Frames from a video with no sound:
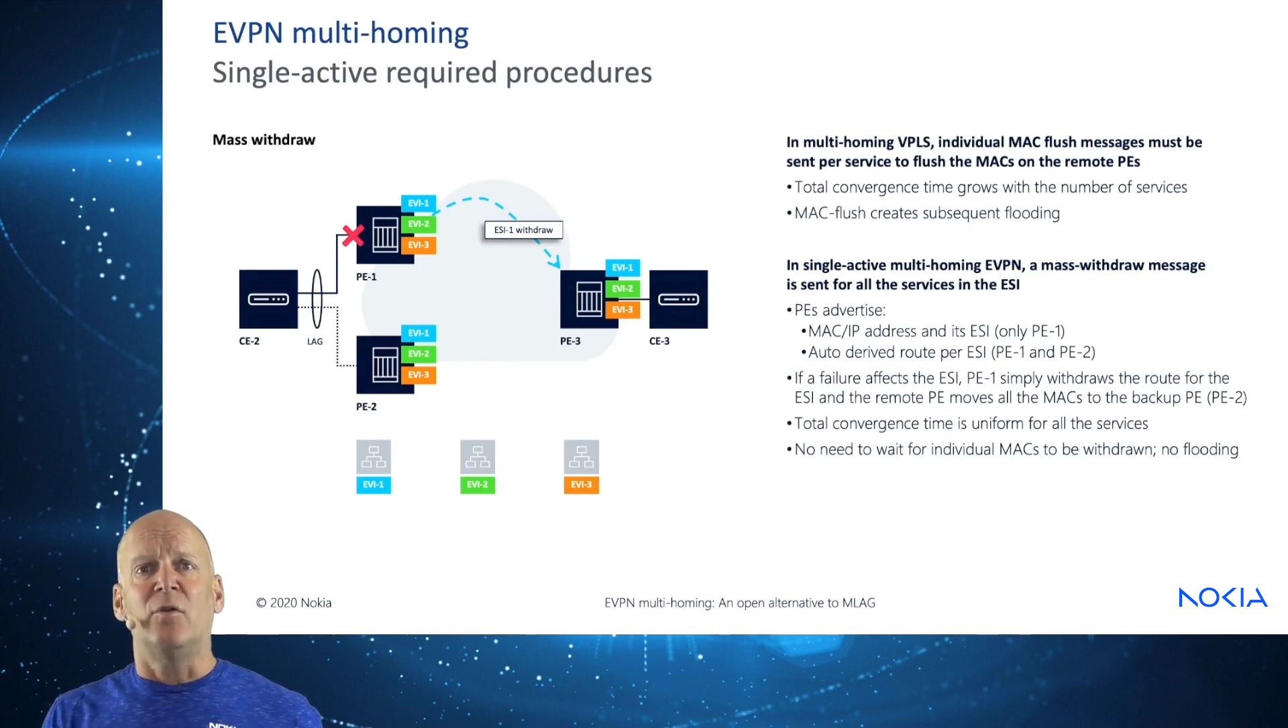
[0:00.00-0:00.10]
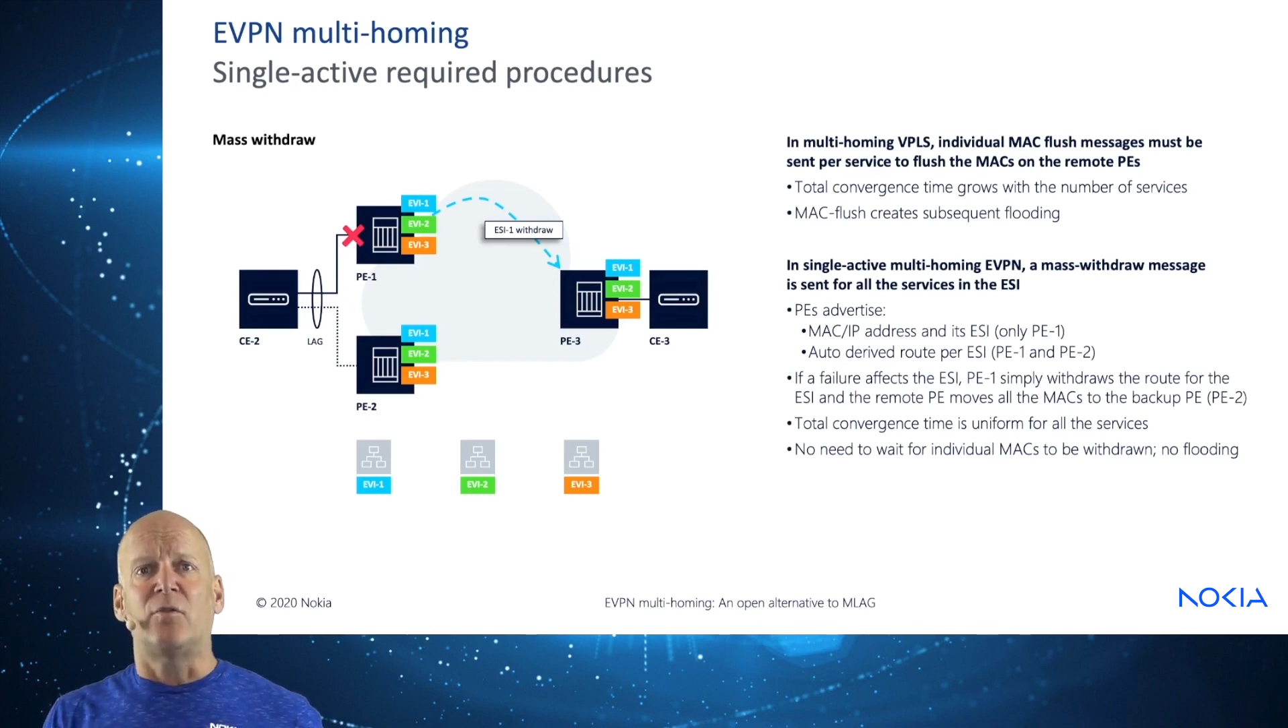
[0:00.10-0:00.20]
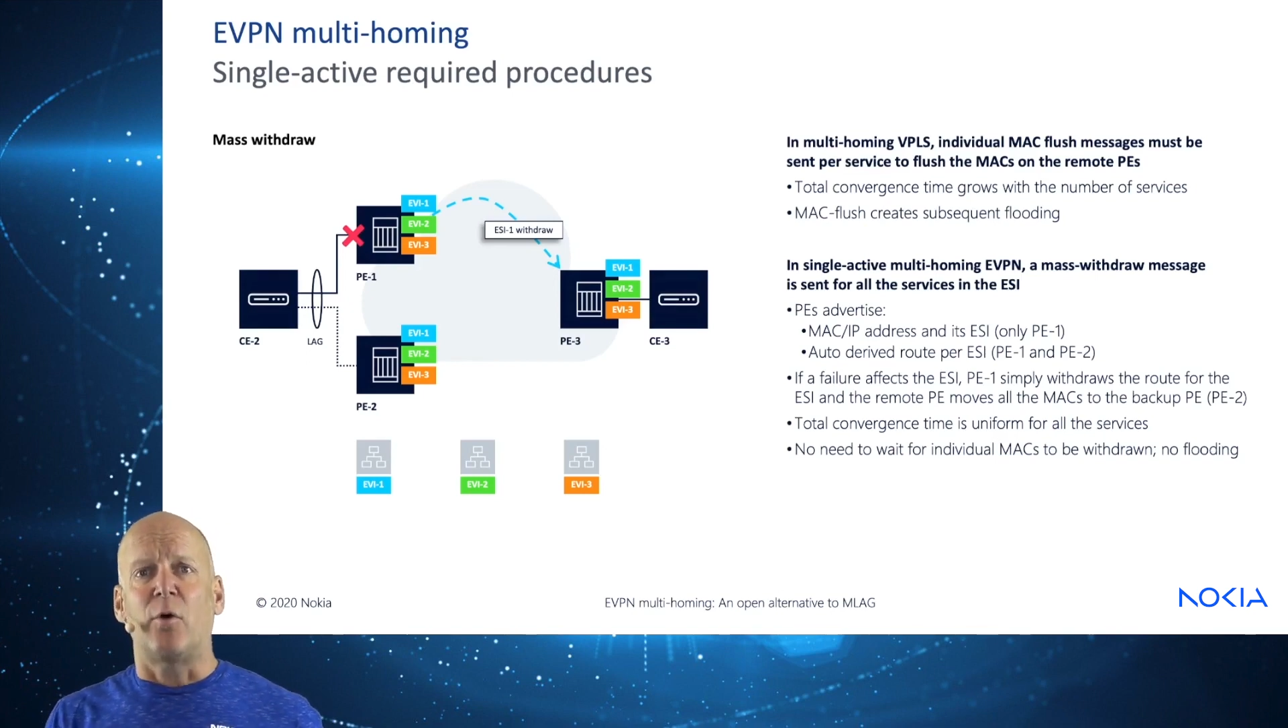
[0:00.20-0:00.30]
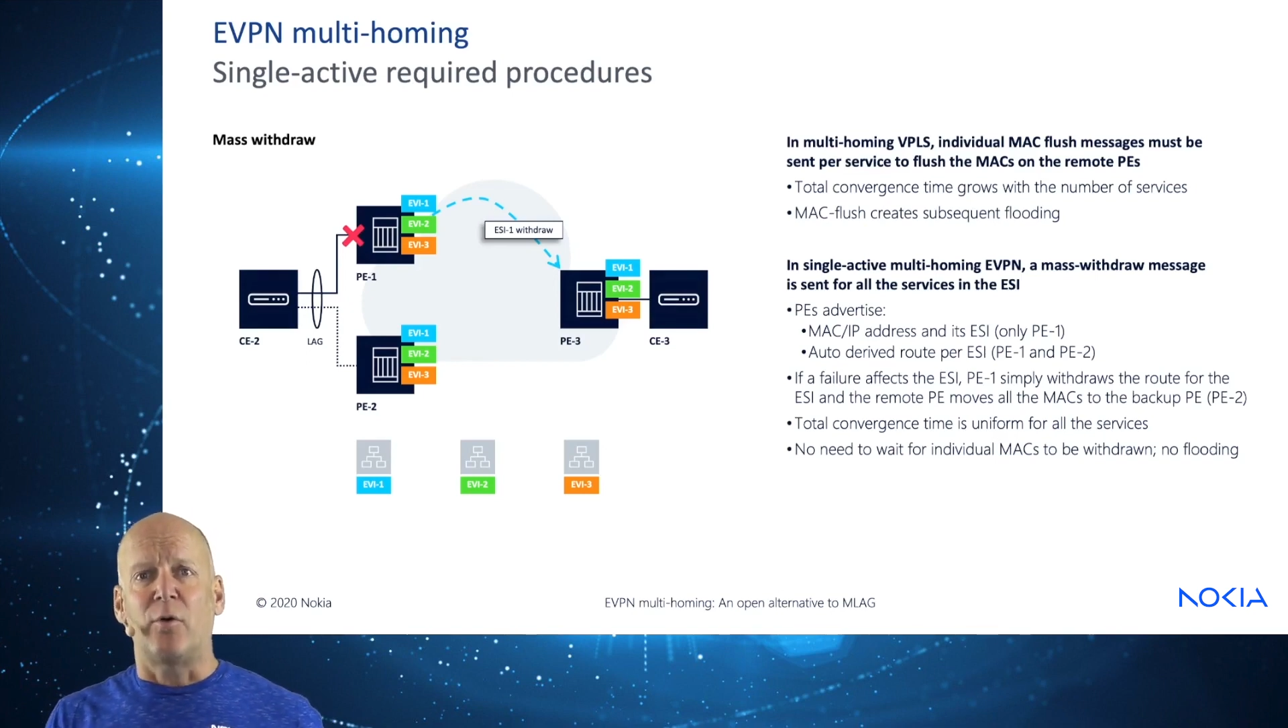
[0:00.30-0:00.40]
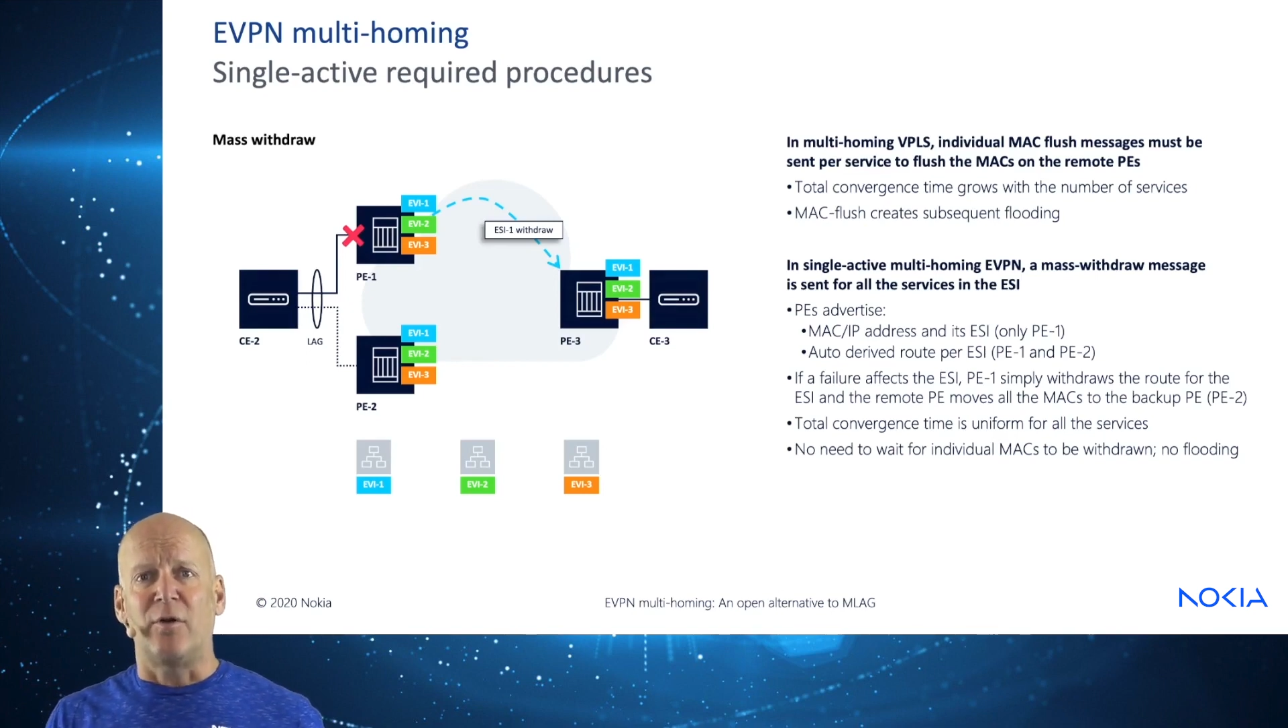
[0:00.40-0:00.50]

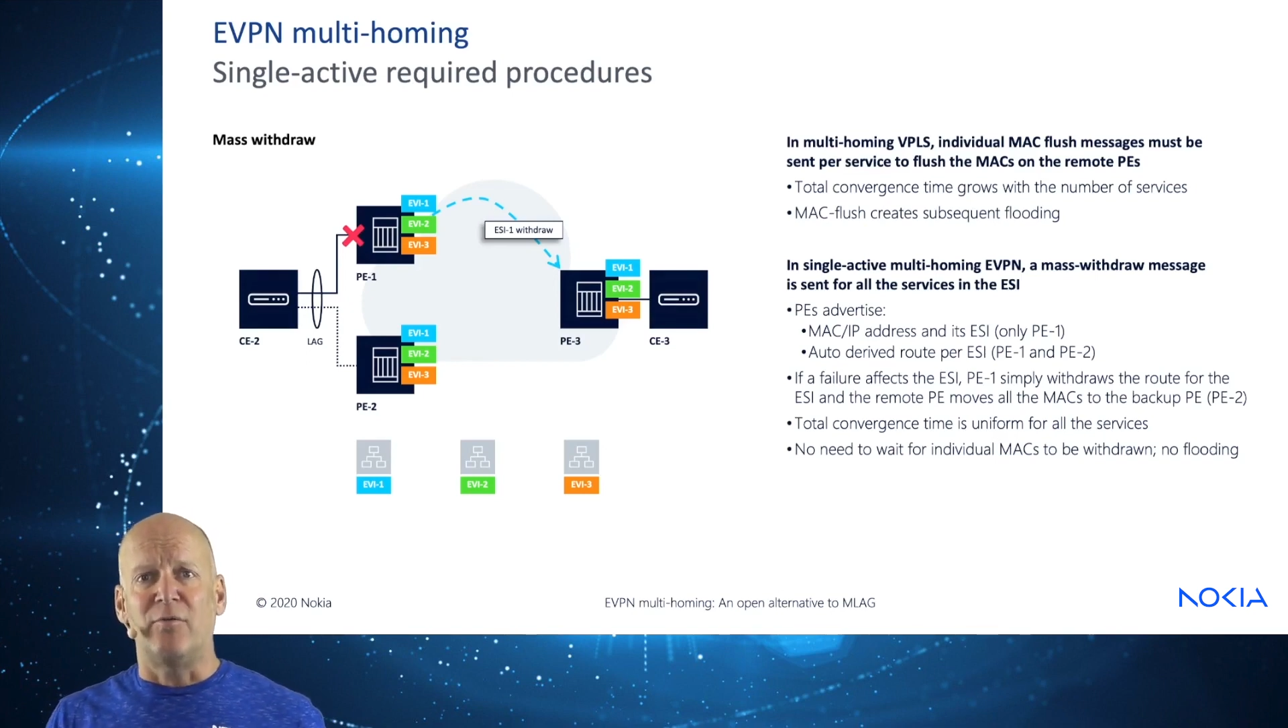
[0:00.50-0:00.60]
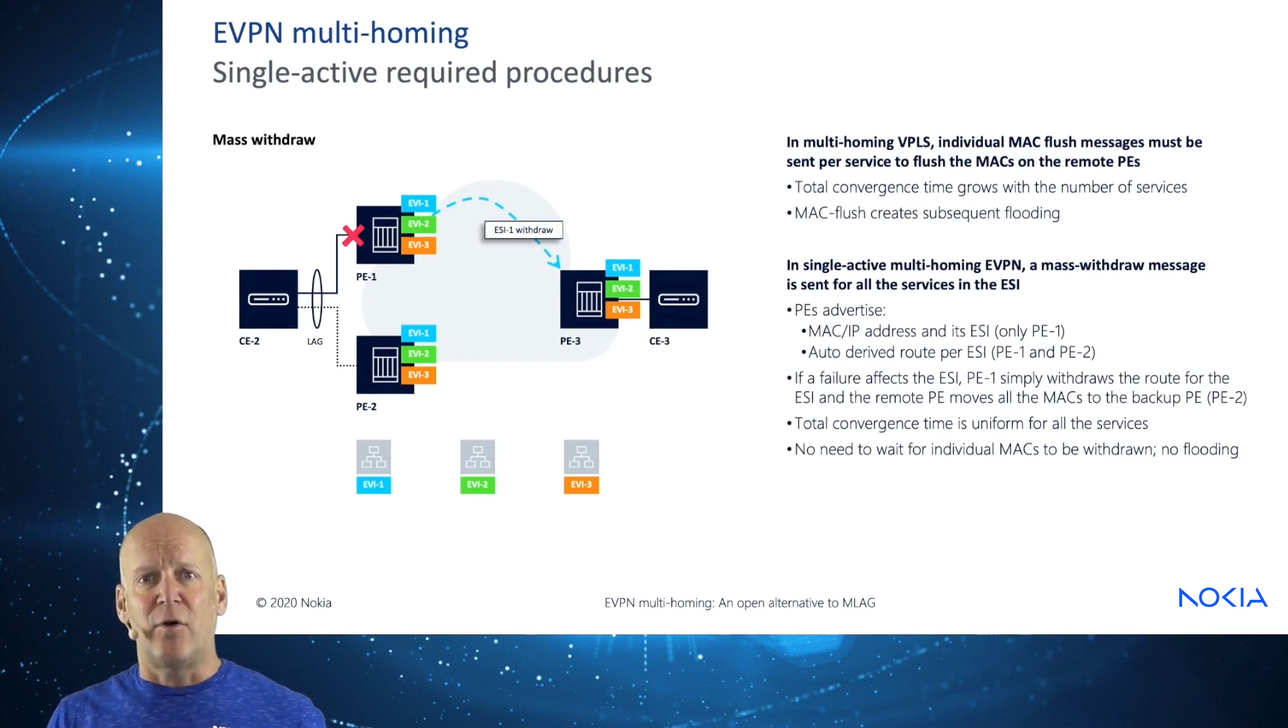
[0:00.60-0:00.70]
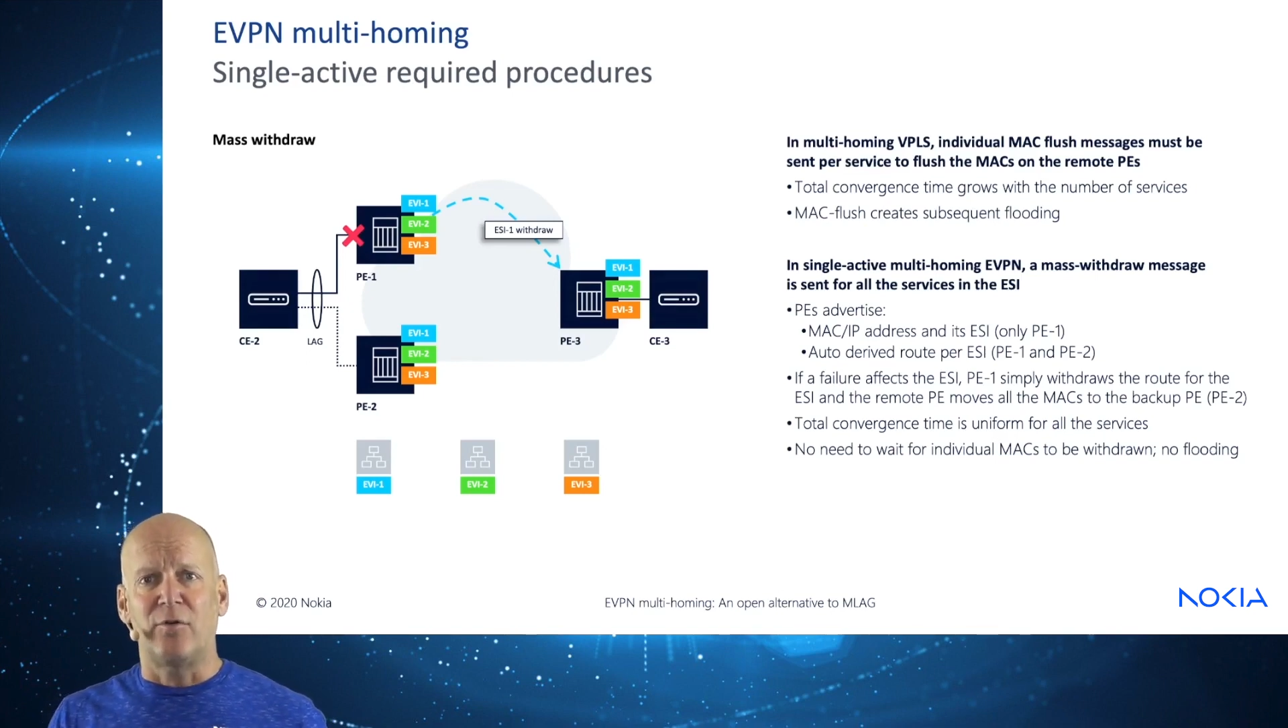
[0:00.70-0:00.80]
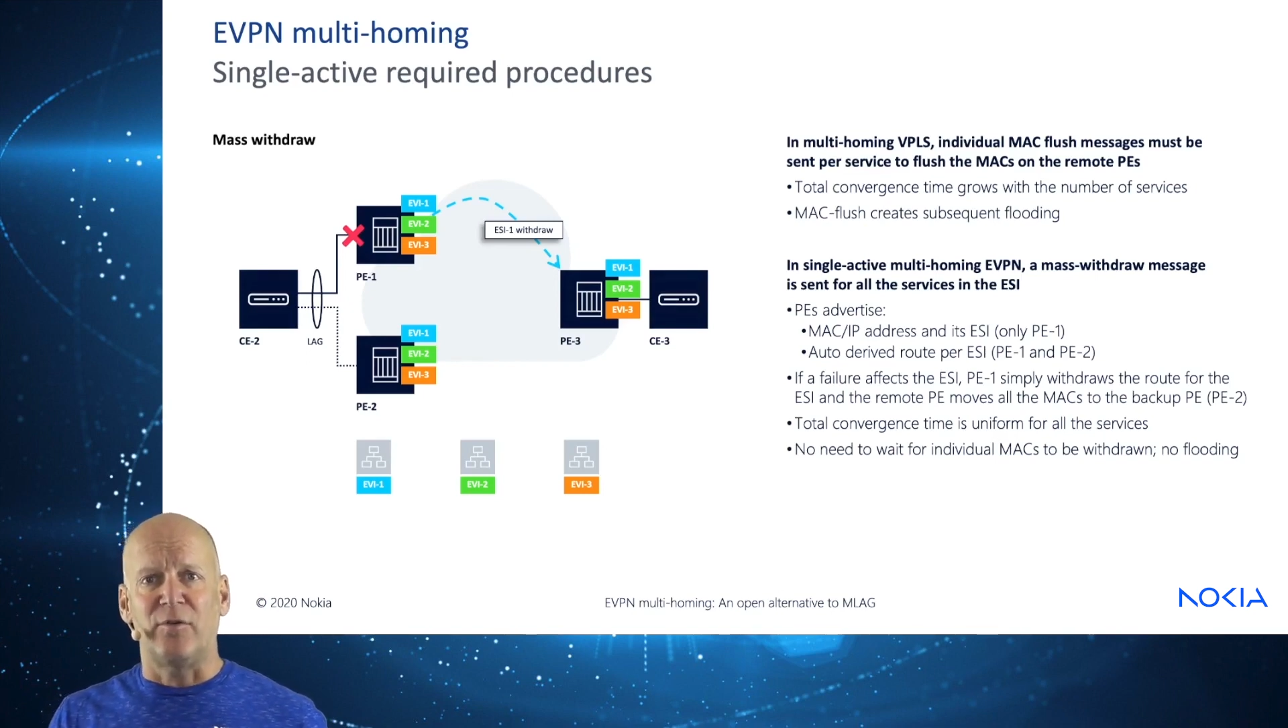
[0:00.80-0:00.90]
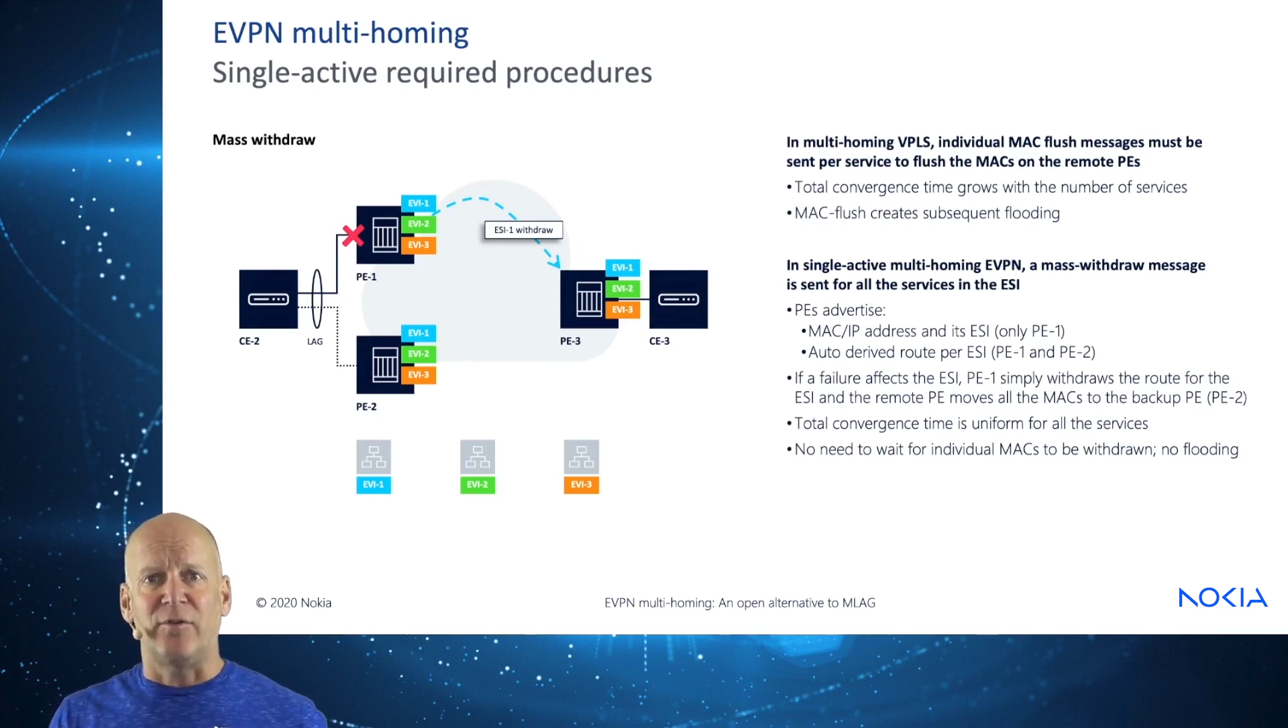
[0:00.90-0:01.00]
Total
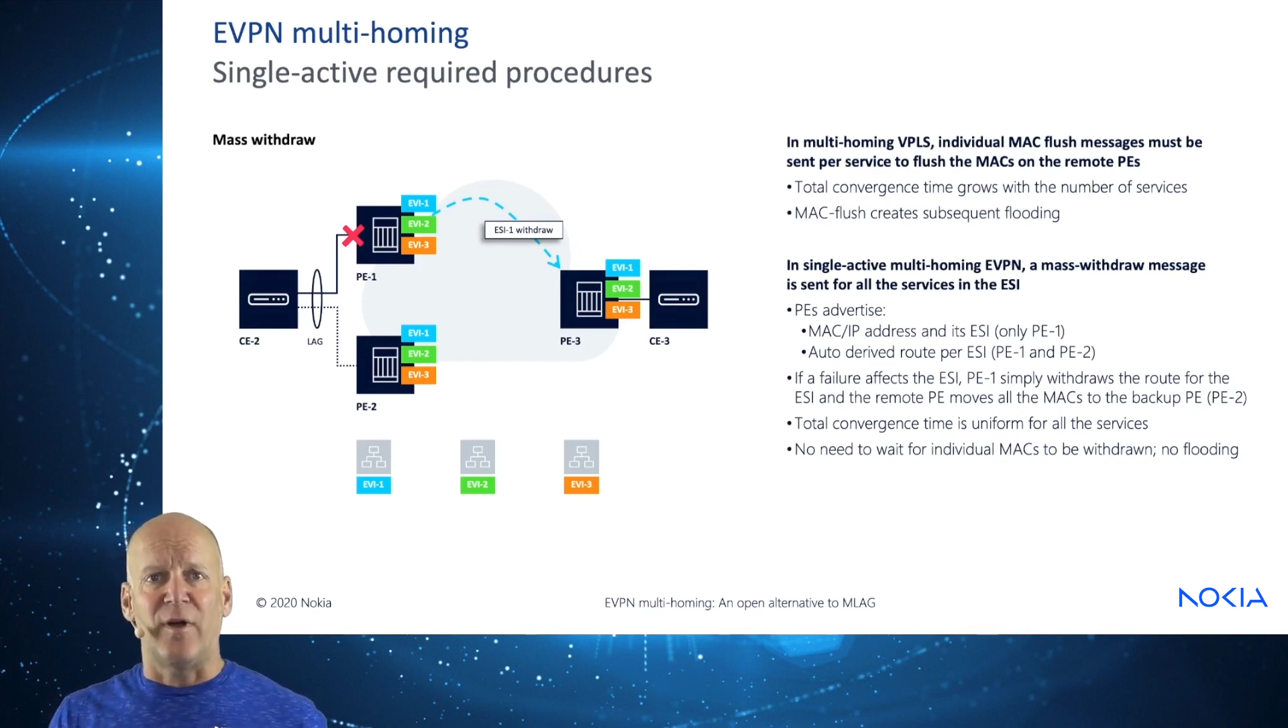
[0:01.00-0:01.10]
convergence